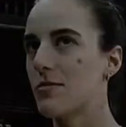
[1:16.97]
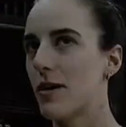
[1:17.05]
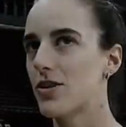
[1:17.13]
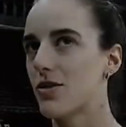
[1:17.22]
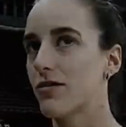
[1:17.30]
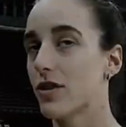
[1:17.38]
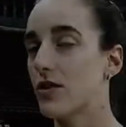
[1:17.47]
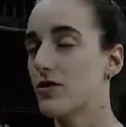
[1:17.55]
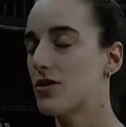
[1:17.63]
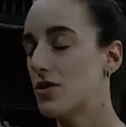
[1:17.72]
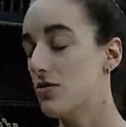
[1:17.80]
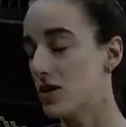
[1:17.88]
Sound off
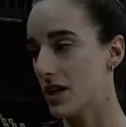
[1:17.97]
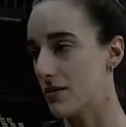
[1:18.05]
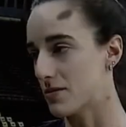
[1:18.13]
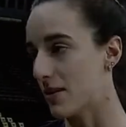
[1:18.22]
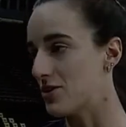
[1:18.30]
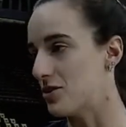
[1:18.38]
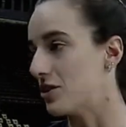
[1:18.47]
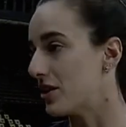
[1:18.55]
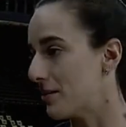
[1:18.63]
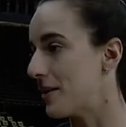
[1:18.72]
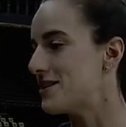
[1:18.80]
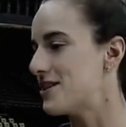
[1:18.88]
in the comments, we
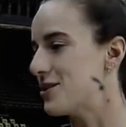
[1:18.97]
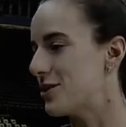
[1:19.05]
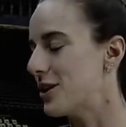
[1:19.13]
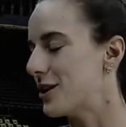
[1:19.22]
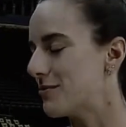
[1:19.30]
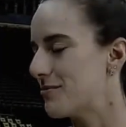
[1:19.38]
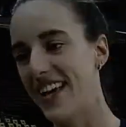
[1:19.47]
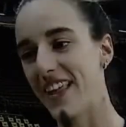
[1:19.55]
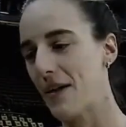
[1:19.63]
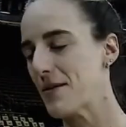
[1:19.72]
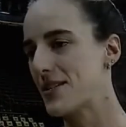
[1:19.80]
want to hear from you.